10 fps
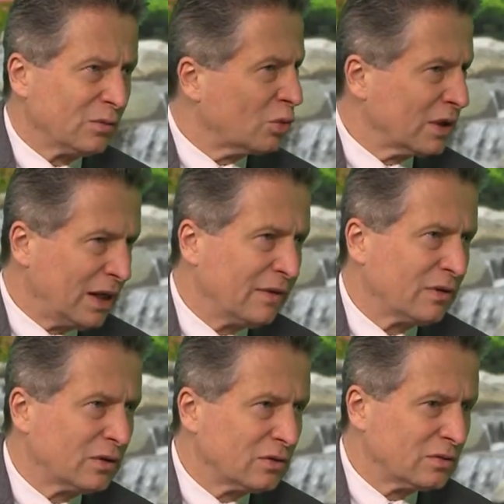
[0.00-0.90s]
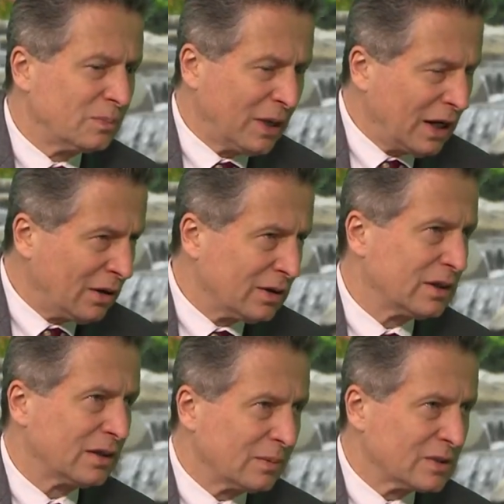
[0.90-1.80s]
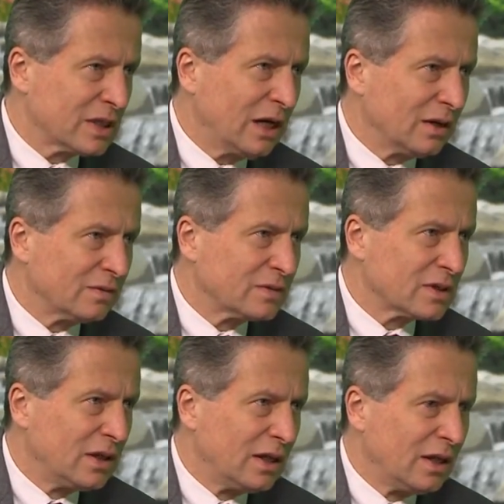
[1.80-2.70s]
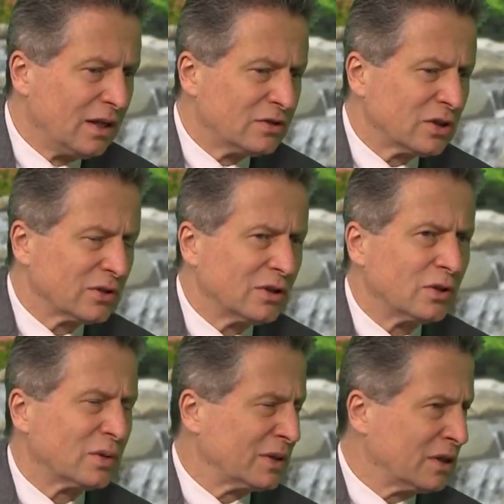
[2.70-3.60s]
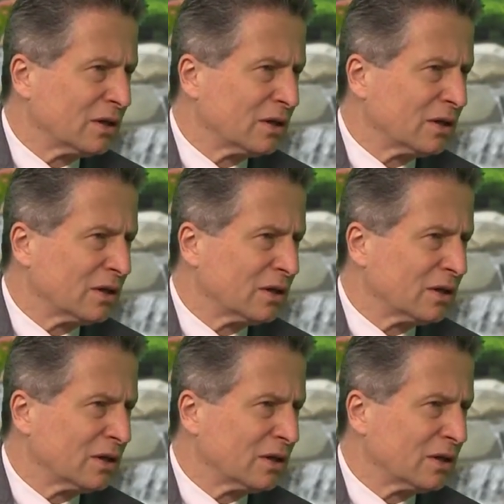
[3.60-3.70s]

were never parented themselves. Mm-hmm. Children who were